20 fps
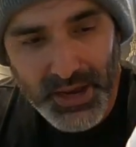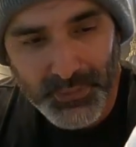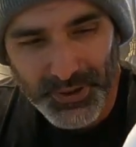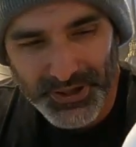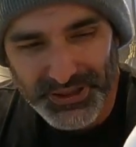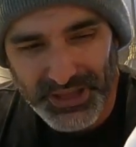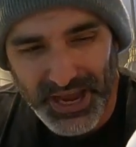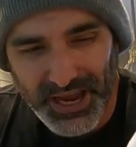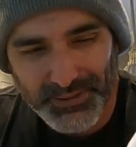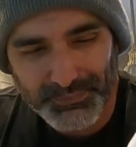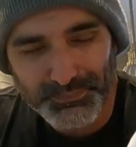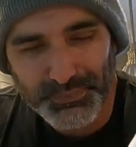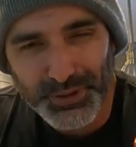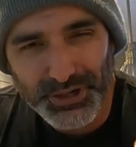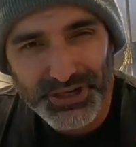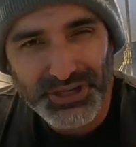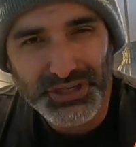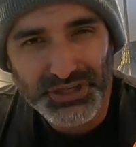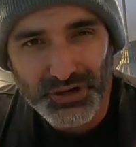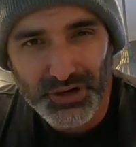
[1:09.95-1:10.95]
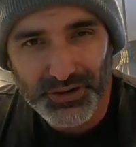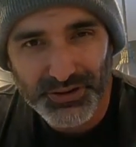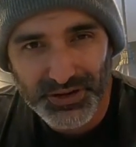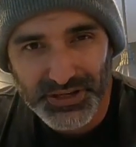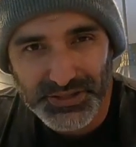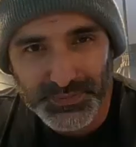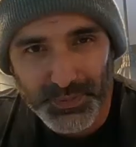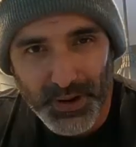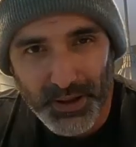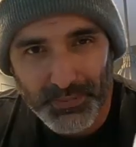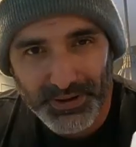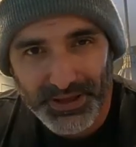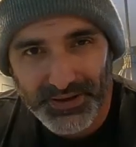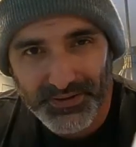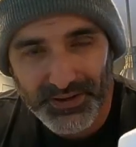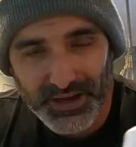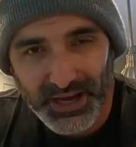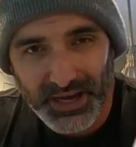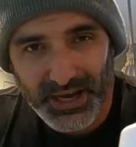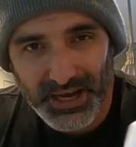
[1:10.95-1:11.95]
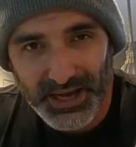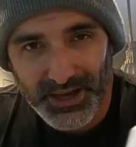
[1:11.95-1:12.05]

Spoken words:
but I'm pretty sure there's probably